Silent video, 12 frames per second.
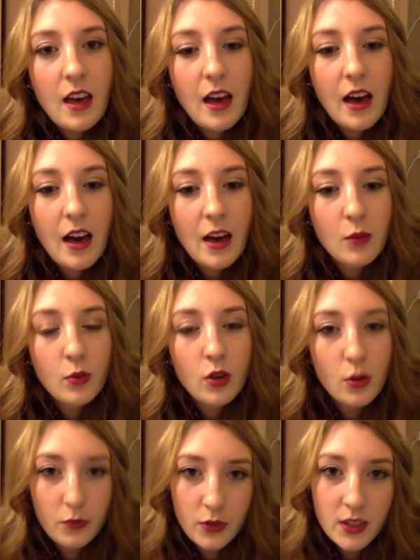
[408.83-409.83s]
I will
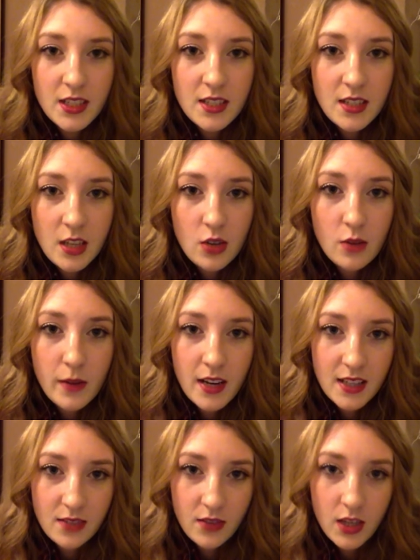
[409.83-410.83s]
hopefully see you in my
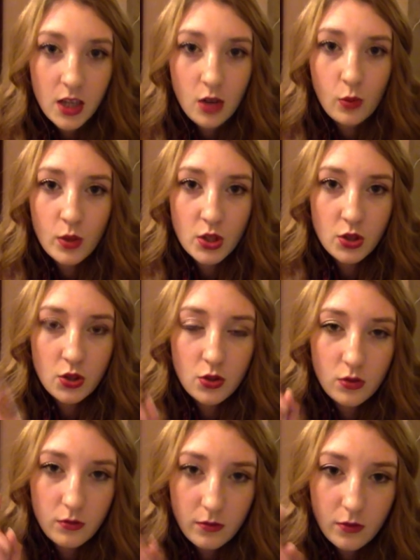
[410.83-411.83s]
next video, which
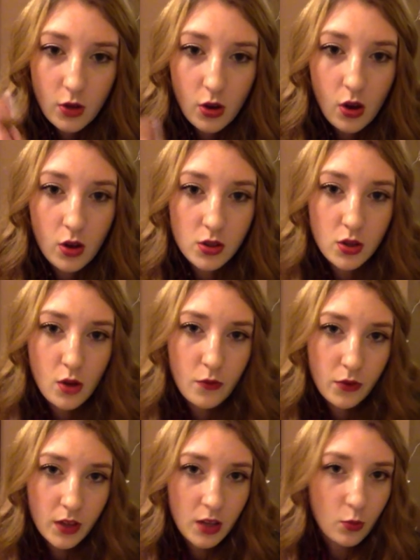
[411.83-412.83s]
also
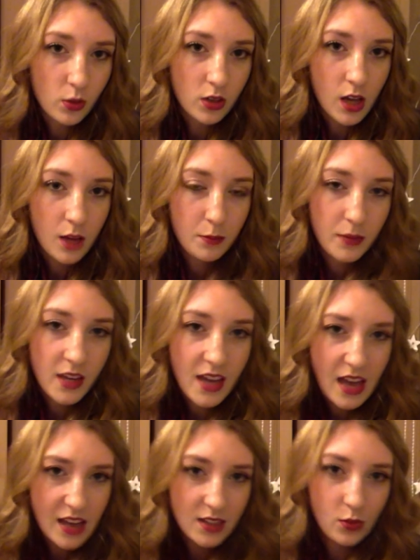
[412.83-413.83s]
hopefully will not be
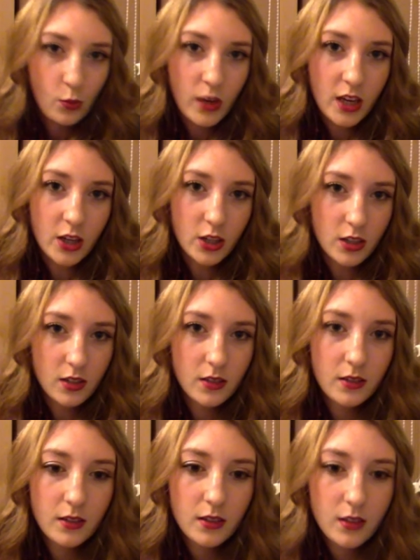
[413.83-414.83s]
as weird.
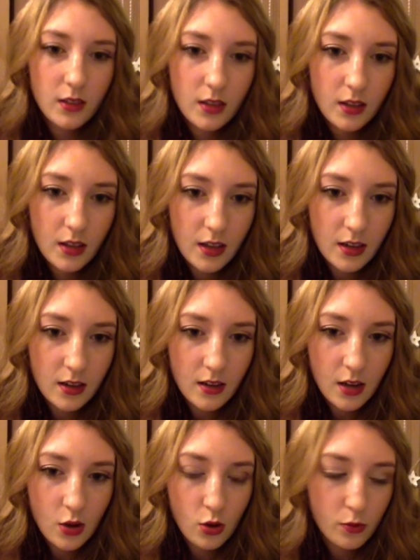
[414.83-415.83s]
And I
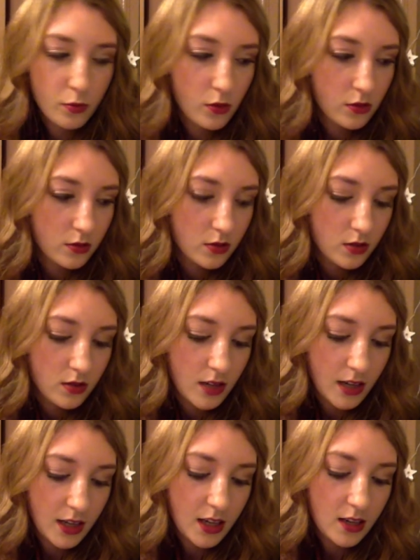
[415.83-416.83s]
hope that I
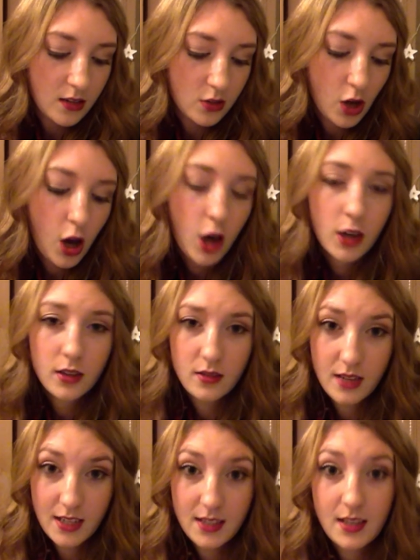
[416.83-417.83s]
can talk
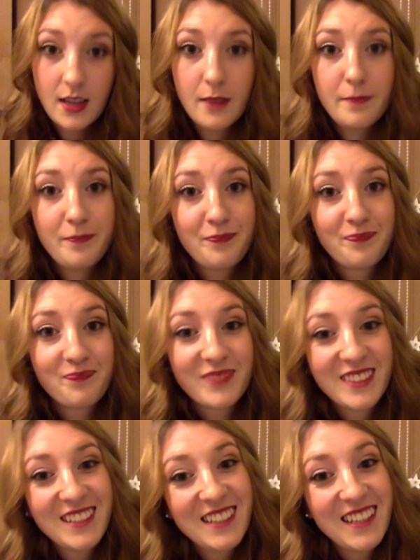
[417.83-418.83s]
next
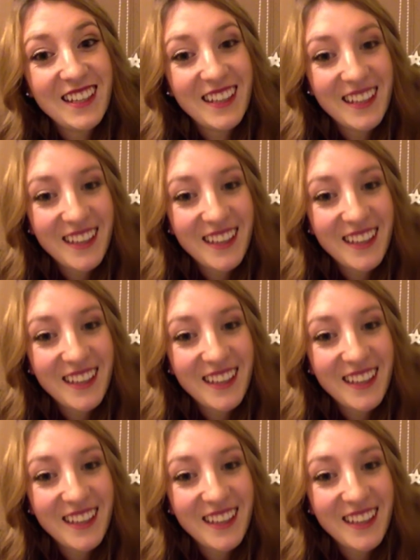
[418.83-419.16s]
time.